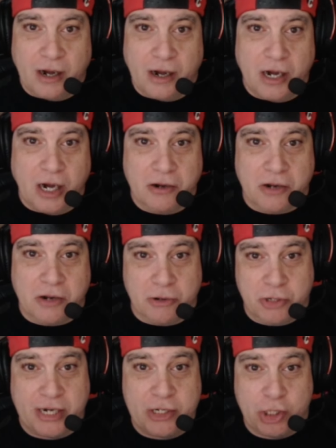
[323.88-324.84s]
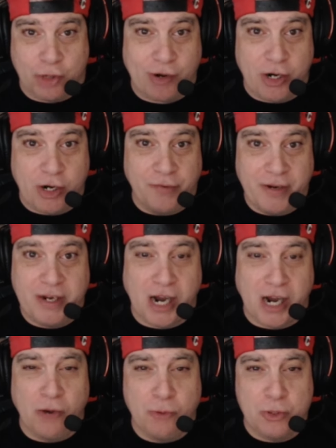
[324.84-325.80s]
I'll say straight off here,
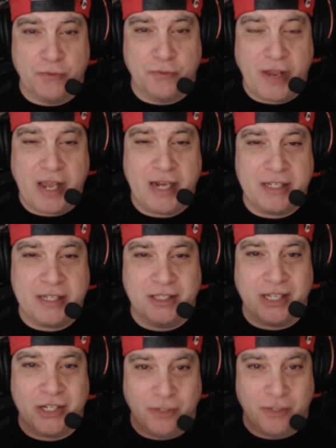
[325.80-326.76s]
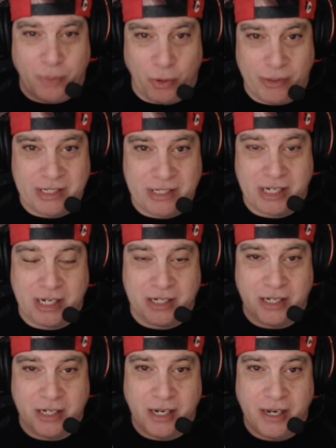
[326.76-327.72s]
I was fairly
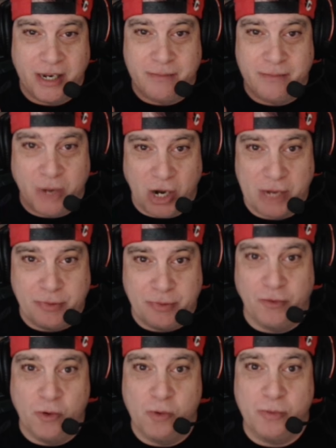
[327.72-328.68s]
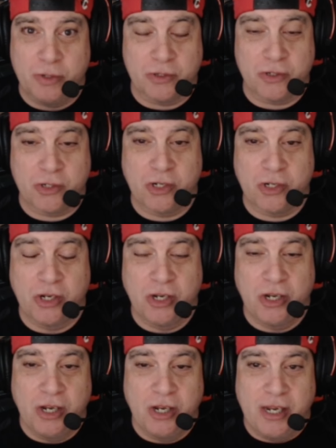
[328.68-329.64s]
disappointed in my performance.
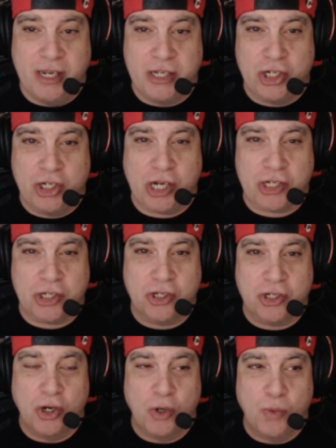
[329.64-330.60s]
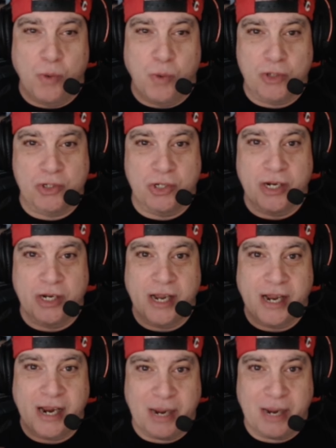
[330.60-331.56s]
It just wasn't
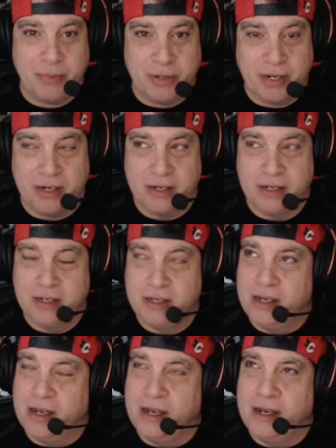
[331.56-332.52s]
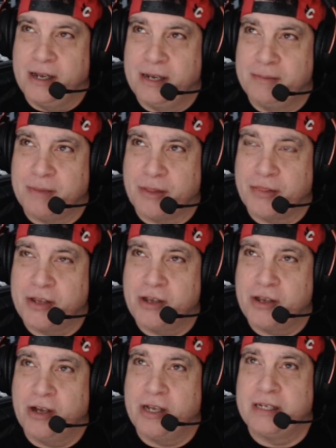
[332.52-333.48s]
happening. I think
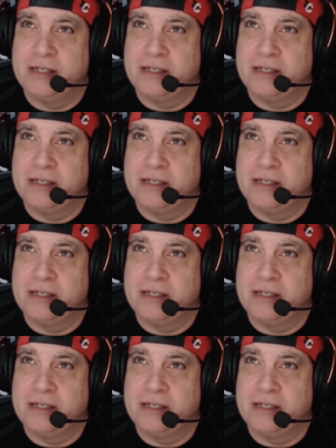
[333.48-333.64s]
what